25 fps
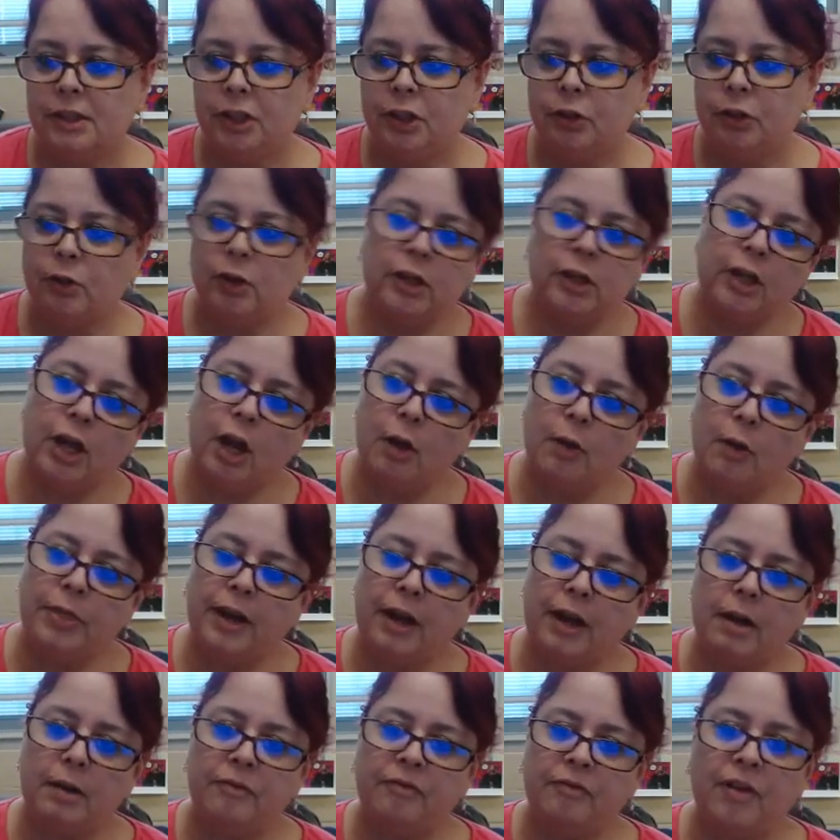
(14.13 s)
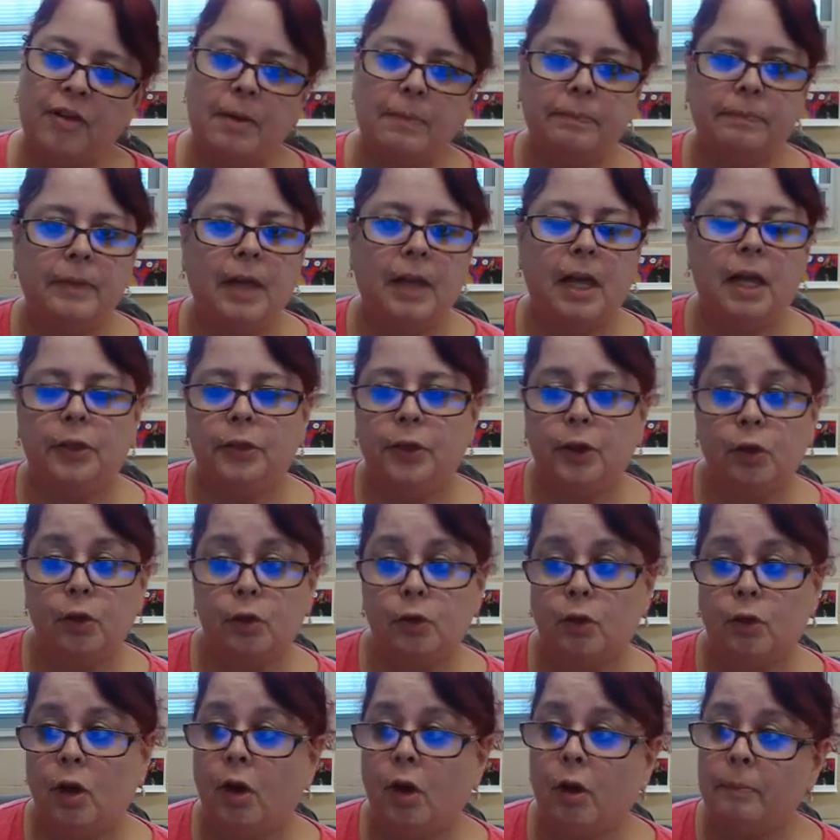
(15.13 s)
you could go there from the
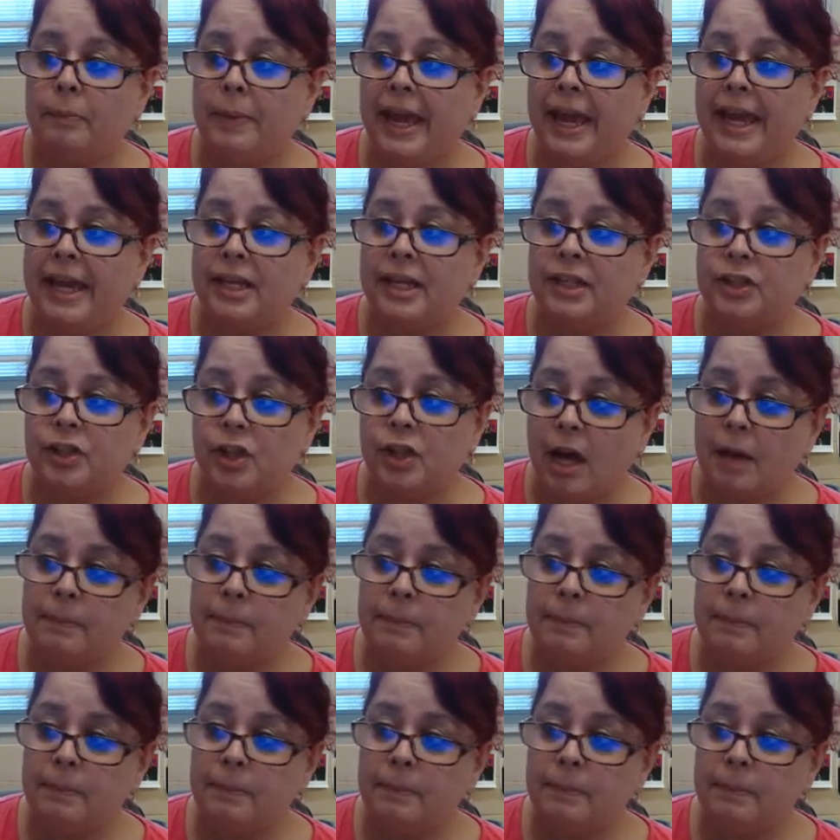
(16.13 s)
Google homepage.